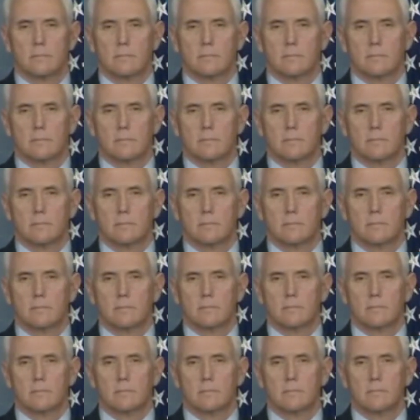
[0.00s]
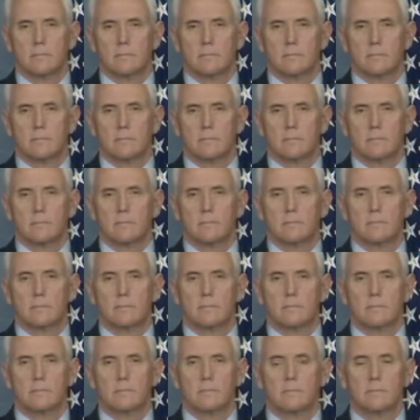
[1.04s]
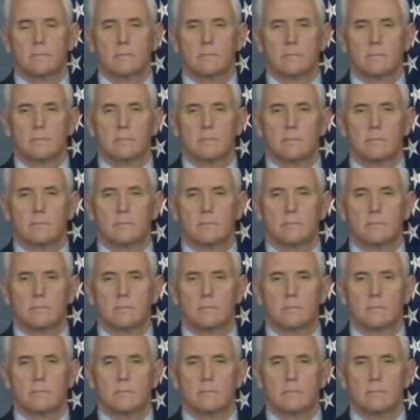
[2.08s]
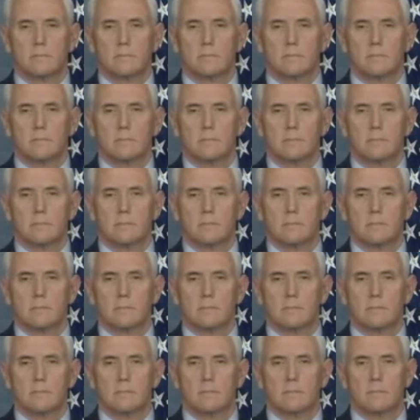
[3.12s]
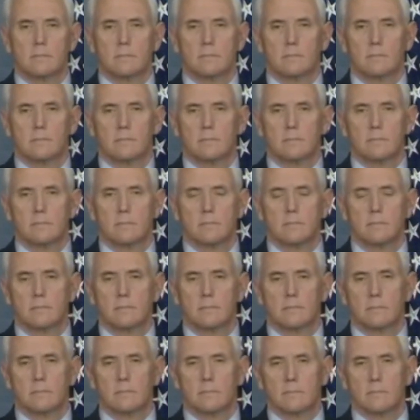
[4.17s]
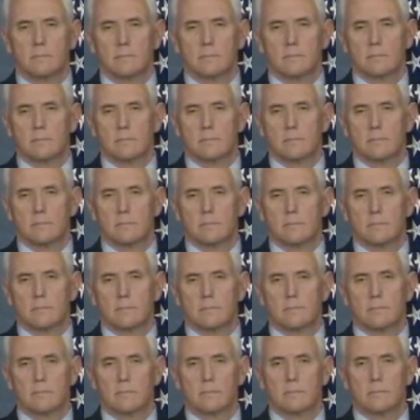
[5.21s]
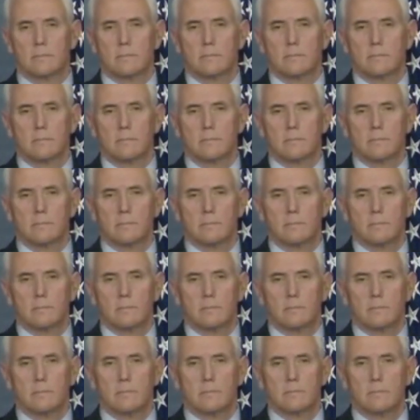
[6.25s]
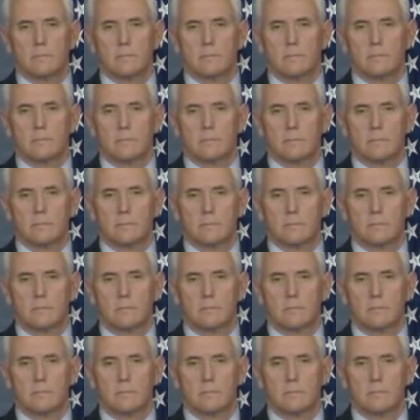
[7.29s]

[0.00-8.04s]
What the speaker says: No words are spoken by the person on screen.